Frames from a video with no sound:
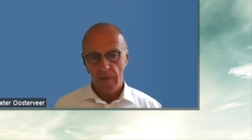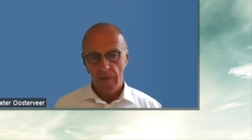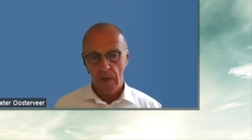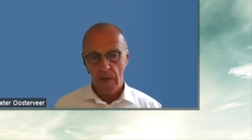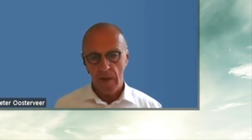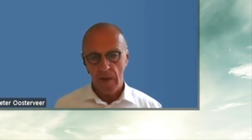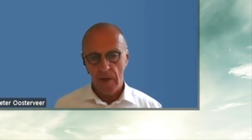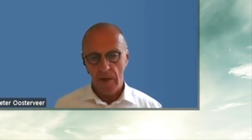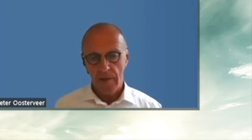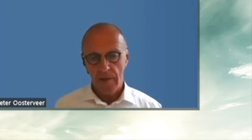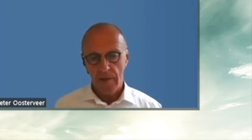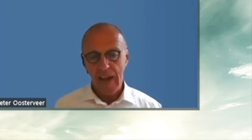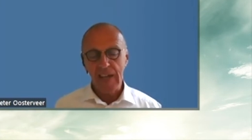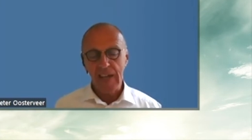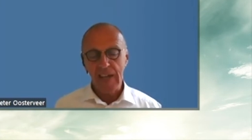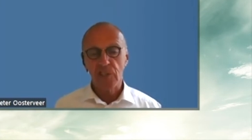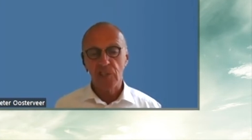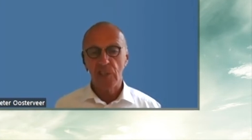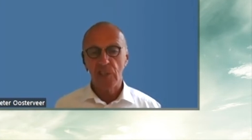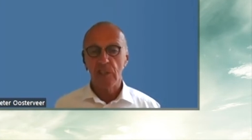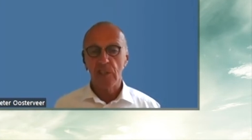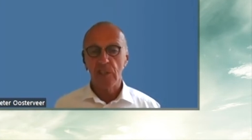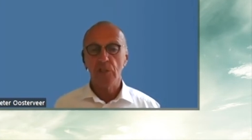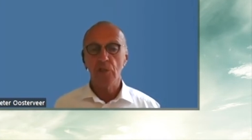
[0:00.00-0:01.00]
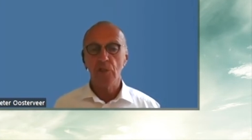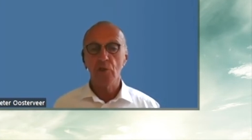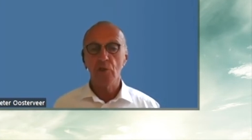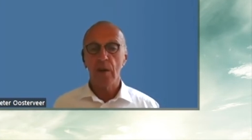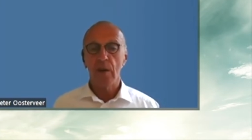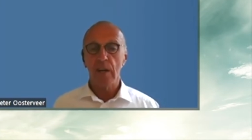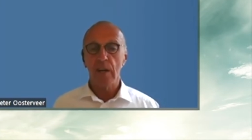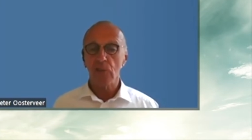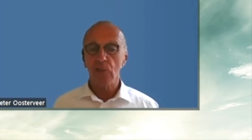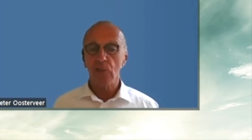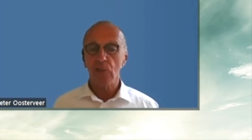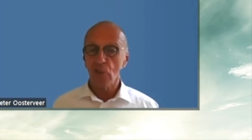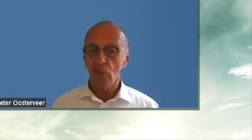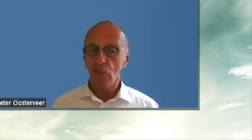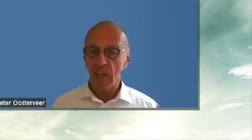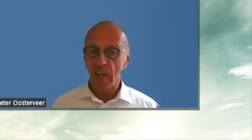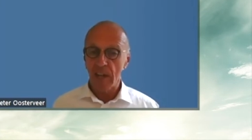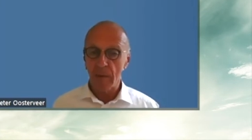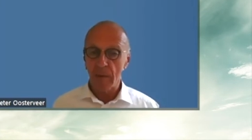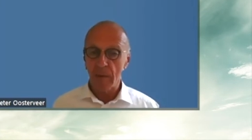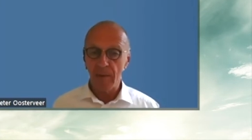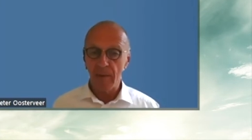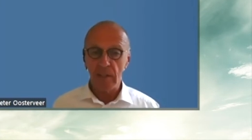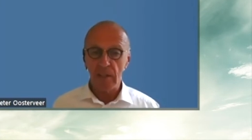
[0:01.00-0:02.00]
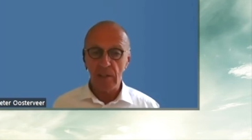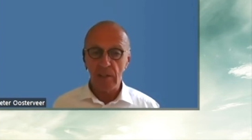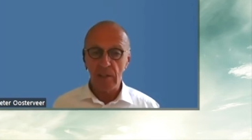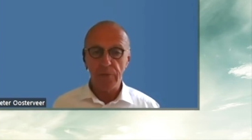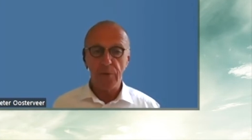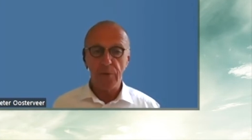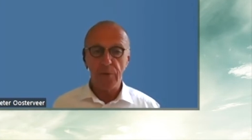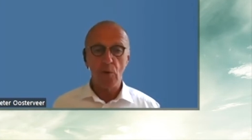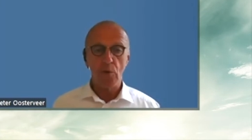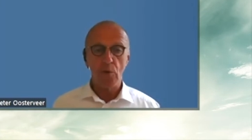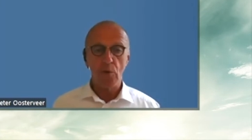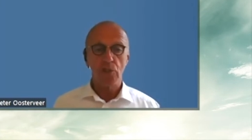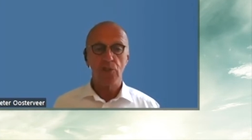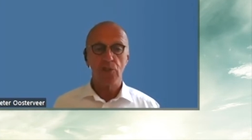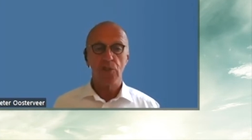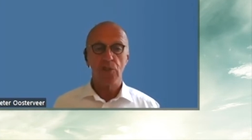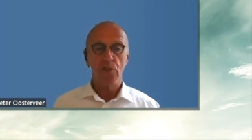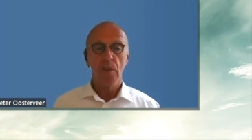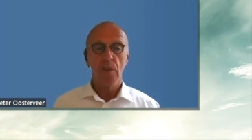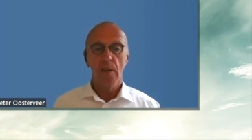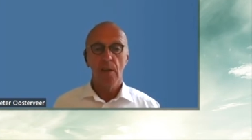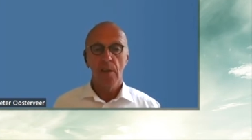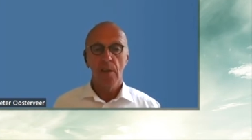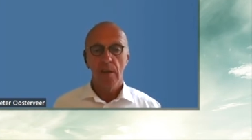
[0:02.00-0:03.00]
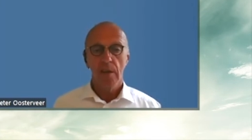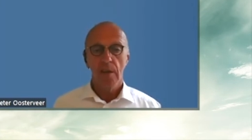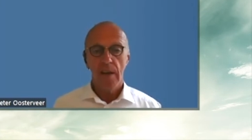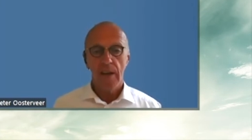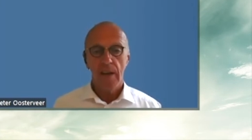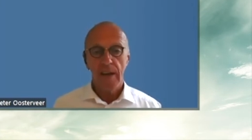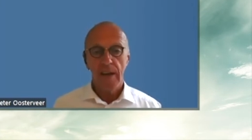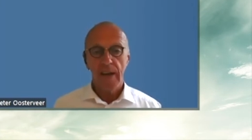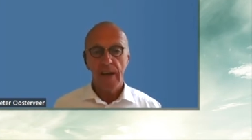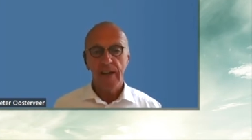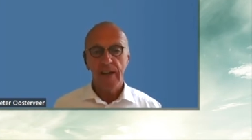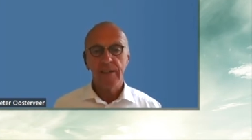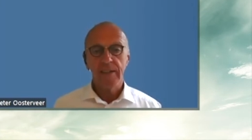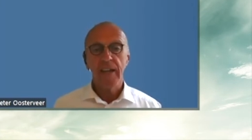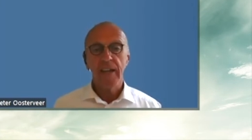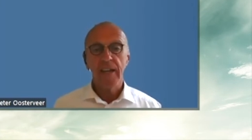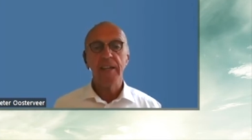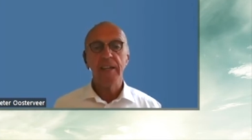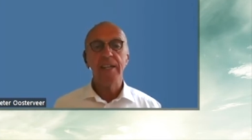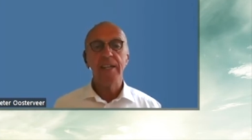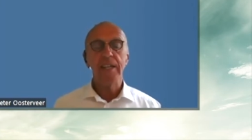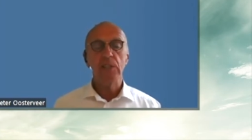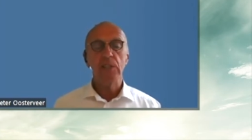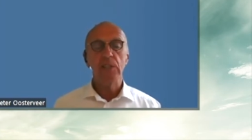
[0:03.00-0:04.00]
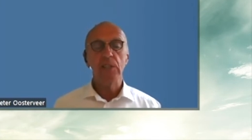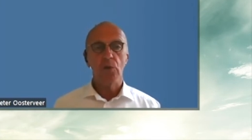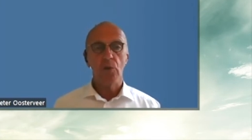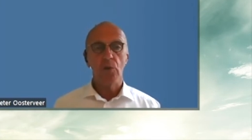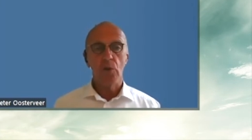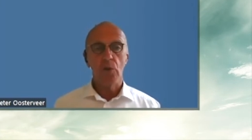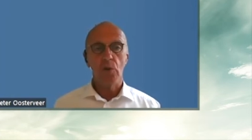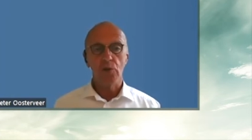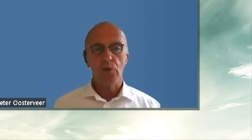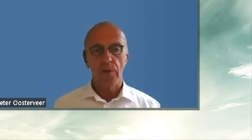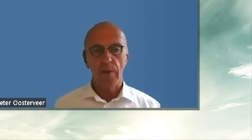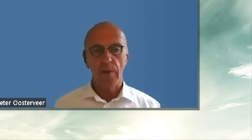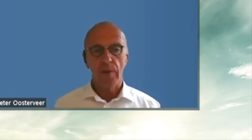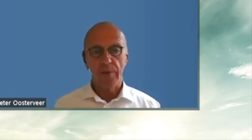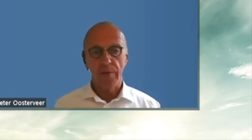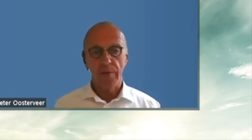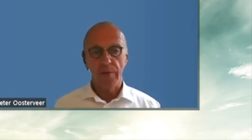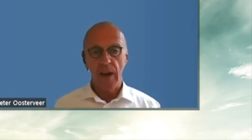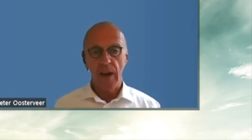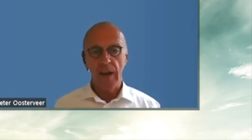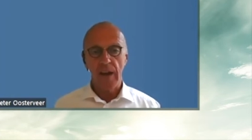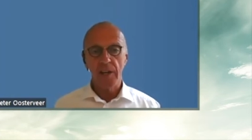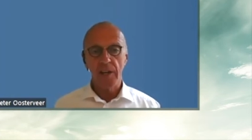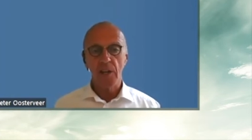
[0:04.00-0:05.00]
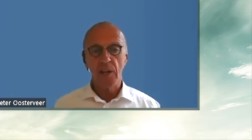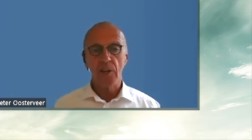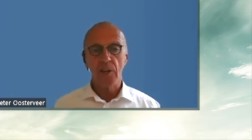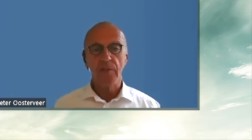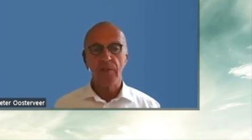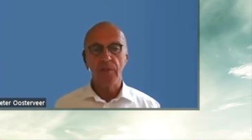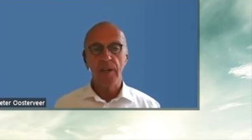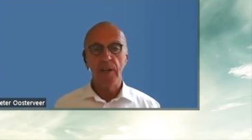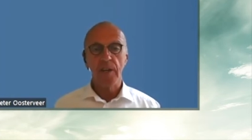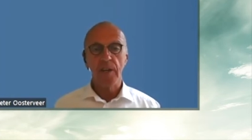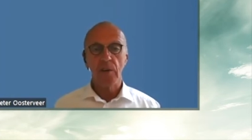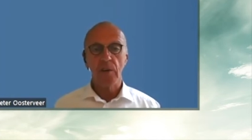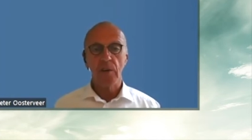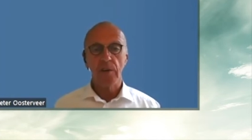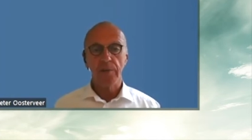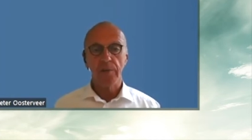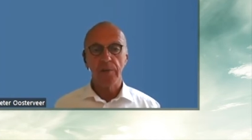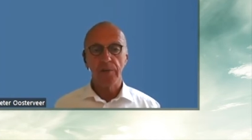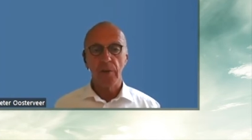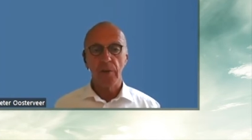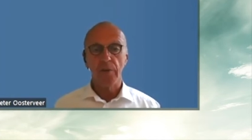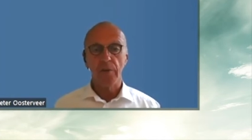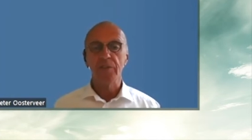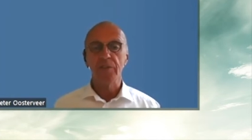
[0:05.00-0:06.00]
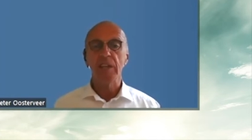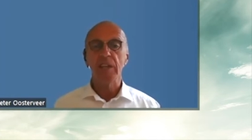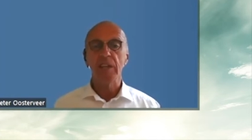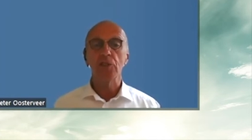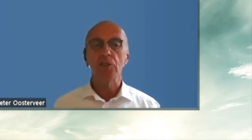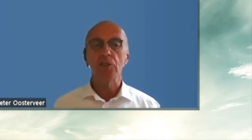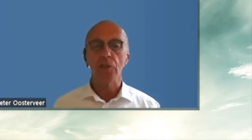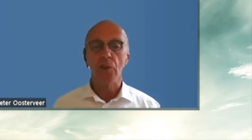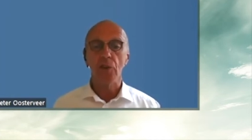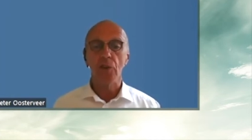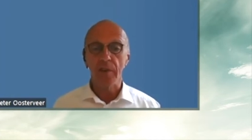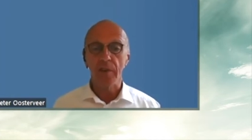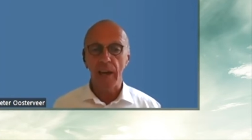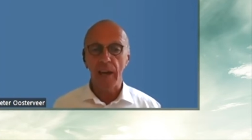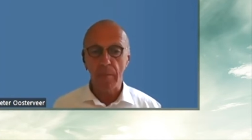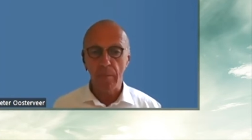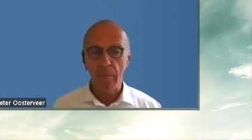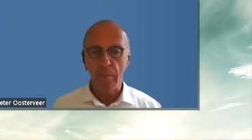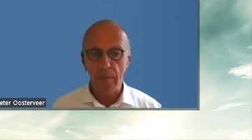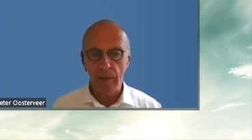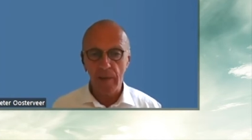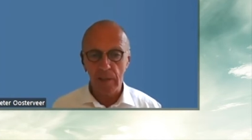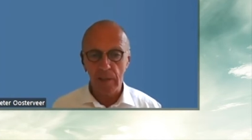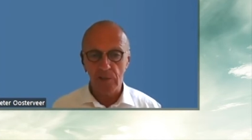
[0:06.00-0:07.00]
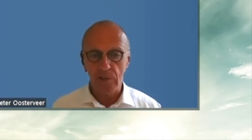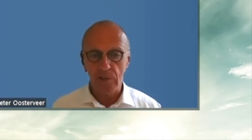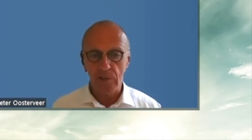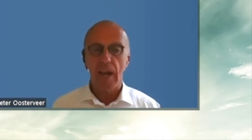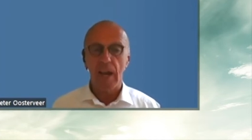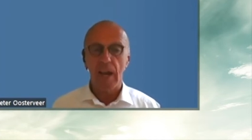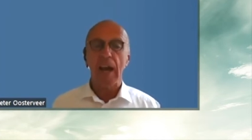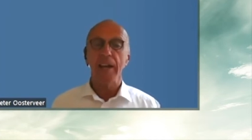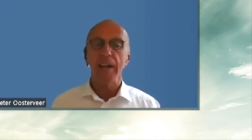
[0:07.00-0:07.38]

uh, asset to our sustainability focus, uh, and they need to also have a high degree of, of digital capability.